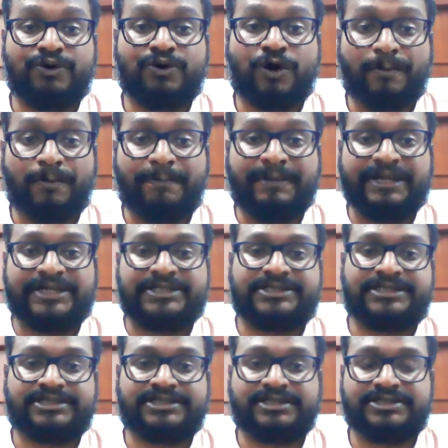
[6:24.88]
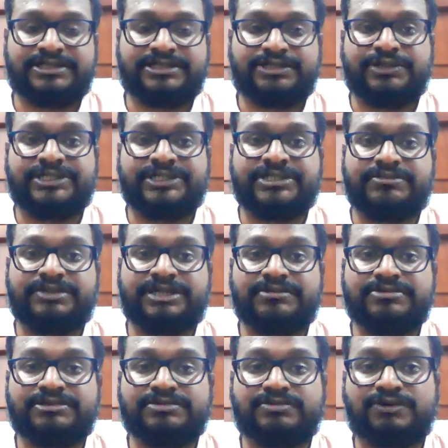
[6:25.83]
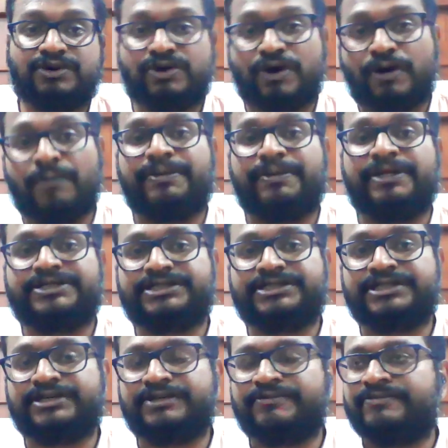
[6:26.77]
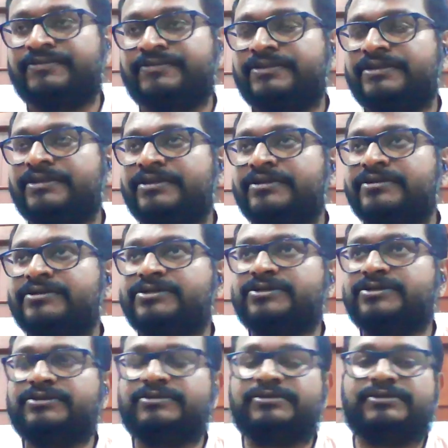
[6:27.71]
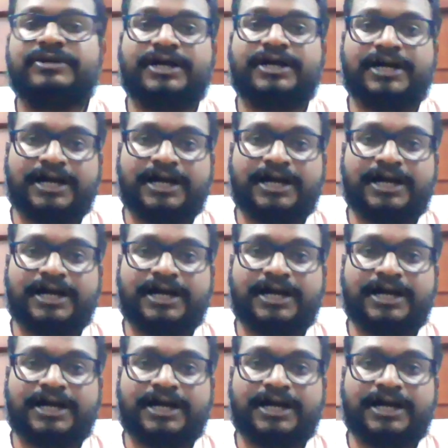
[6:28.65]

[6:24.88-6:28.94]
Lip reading: complex. The situation becomes more complex. So